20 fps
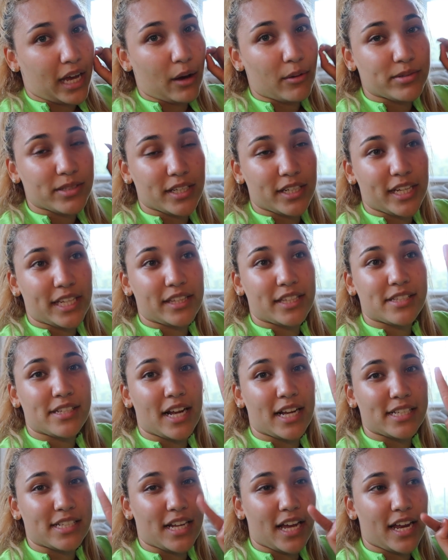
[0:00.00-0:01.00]
I was gonna get the
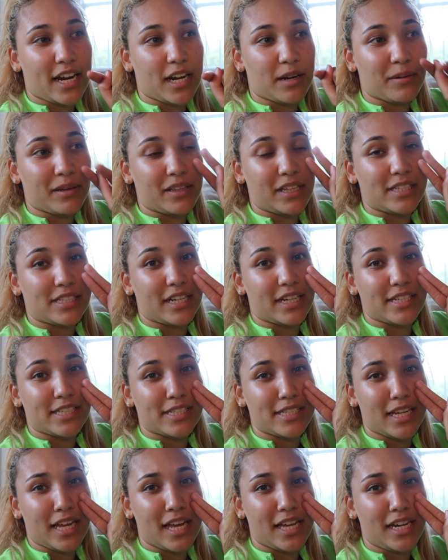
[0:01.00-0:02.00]
size 9, ended up getting the
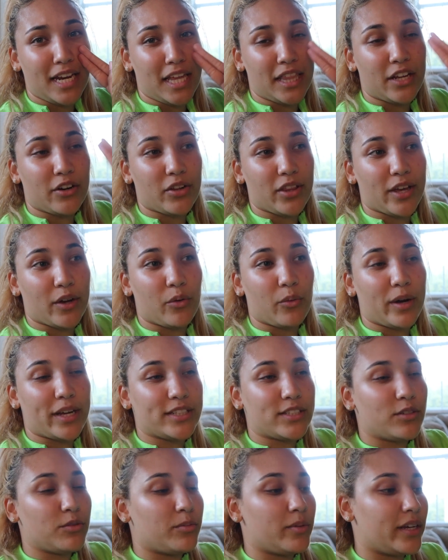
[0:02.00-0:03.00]
size 10, and they were like way
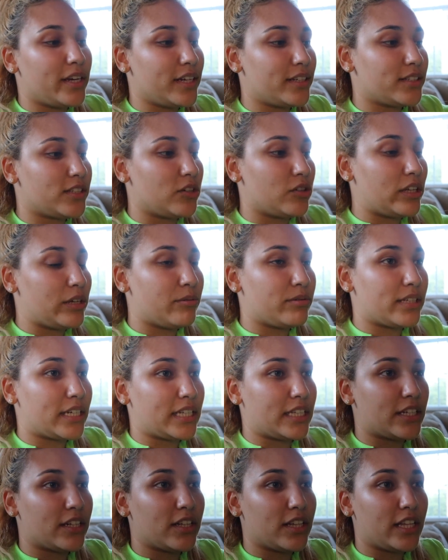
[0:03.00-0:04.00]
too big, so it was
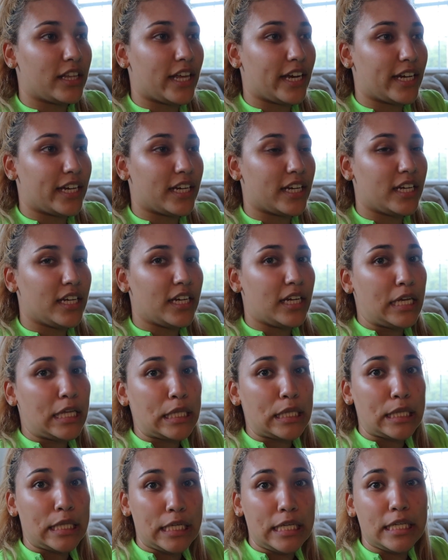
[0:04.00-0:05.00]
like literally like
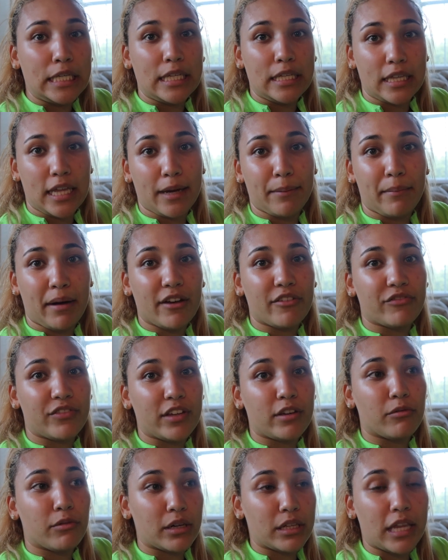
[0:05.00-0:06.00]
leaning, like my
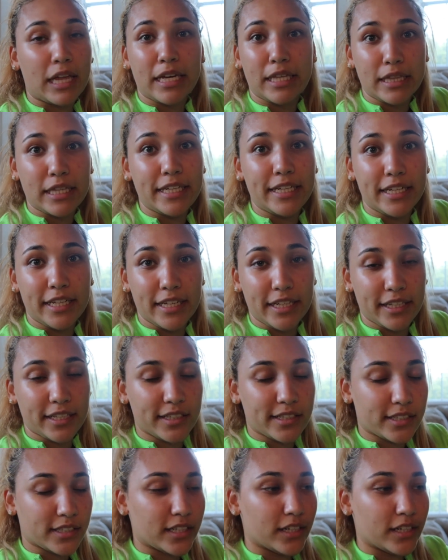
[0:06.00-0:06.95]
feet were like leaning.